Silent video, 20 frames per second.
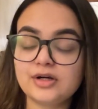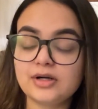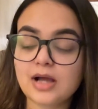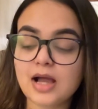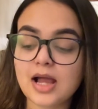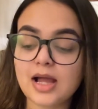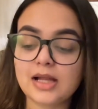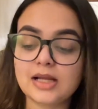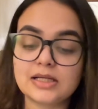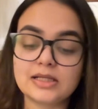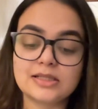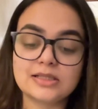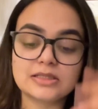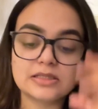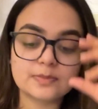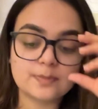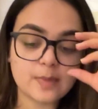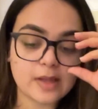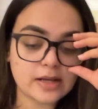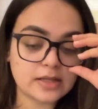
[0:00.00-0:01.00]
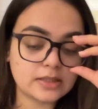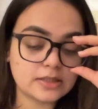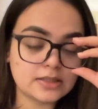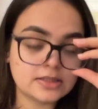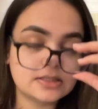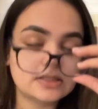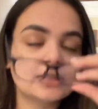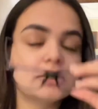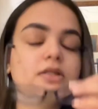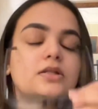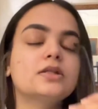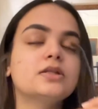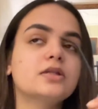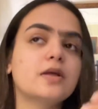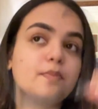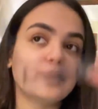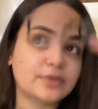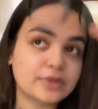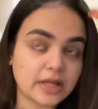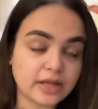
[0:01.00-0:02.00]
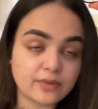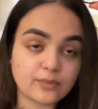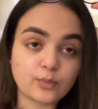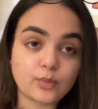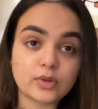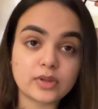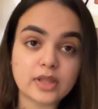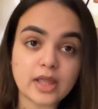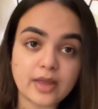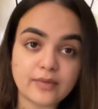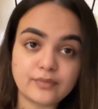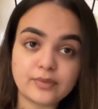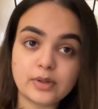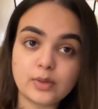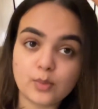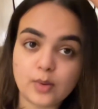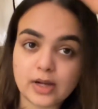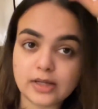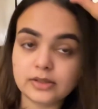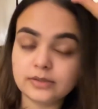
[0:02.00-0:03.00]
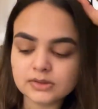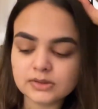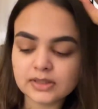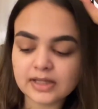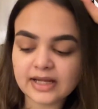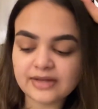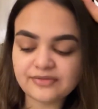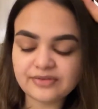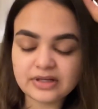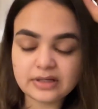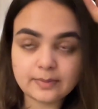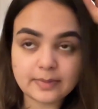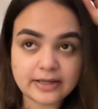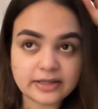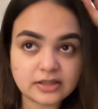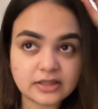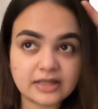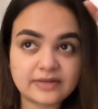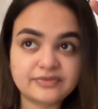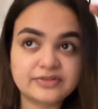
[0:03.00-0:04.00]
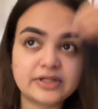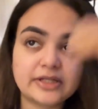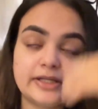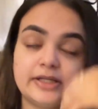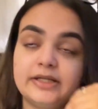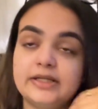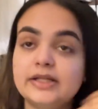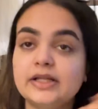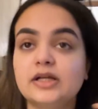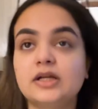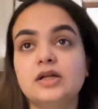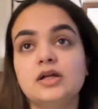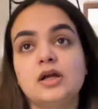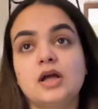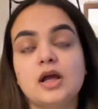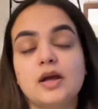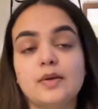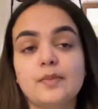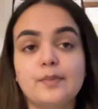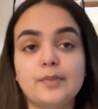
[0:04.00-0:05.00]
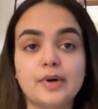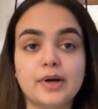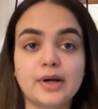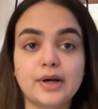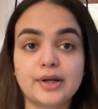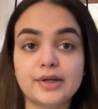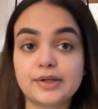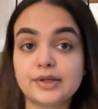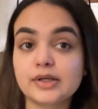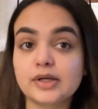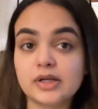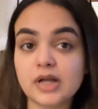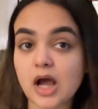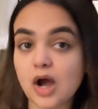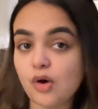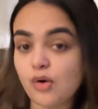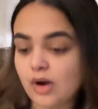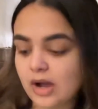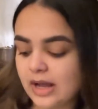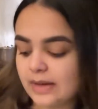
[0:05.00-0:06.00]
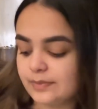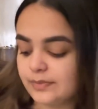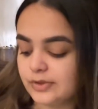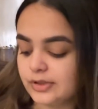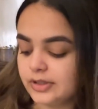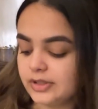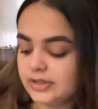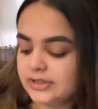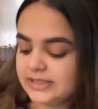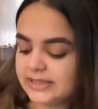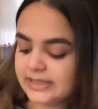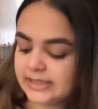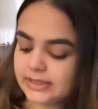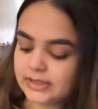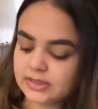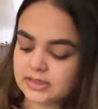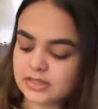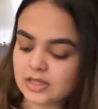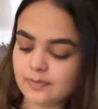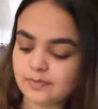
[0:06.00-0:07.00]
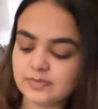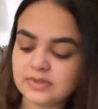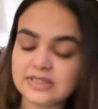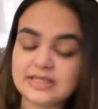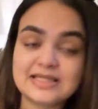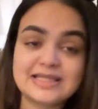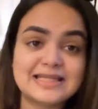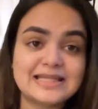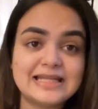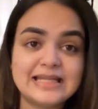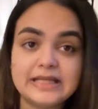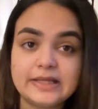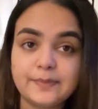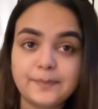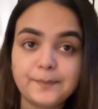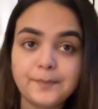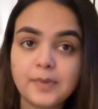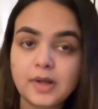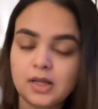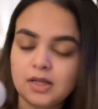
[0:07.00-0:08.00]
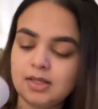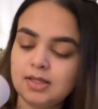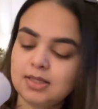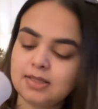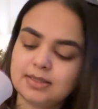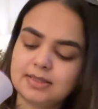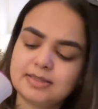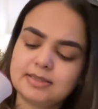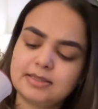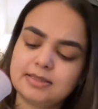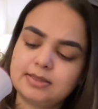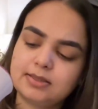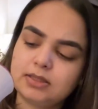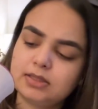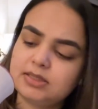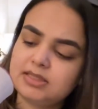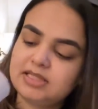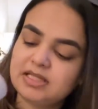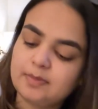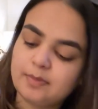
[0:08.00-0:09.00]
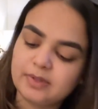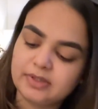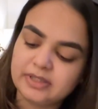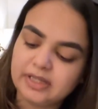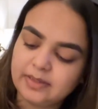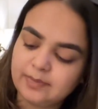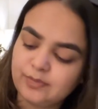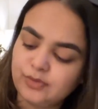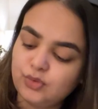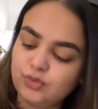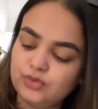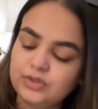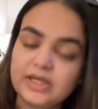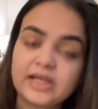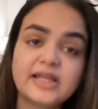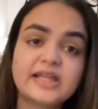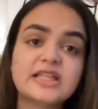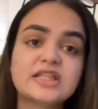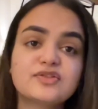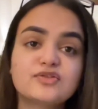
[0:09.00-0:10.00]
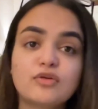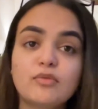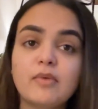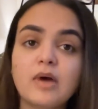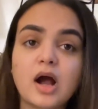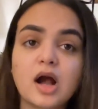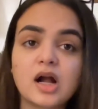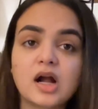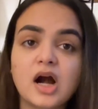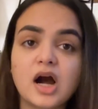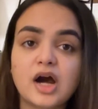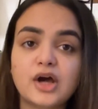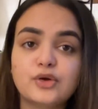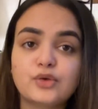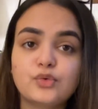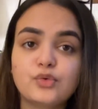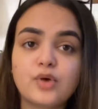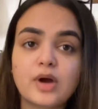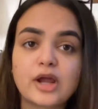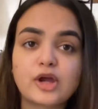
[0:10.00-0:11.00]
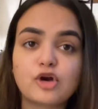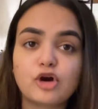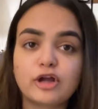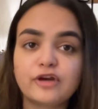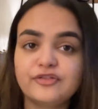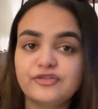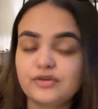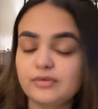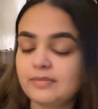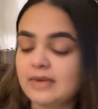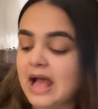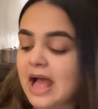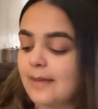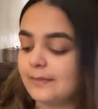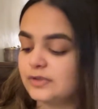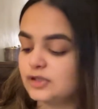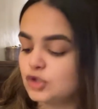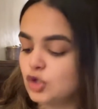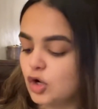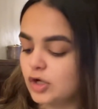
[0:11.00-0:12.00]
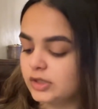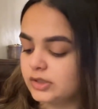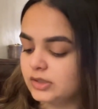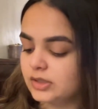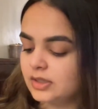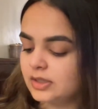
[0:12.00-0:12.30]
And spend some time with everyone. I feel better after eating, but now I'm gonna take some steam. This is the steamer that I'm using. It's from Agaro. I got it from Amazon,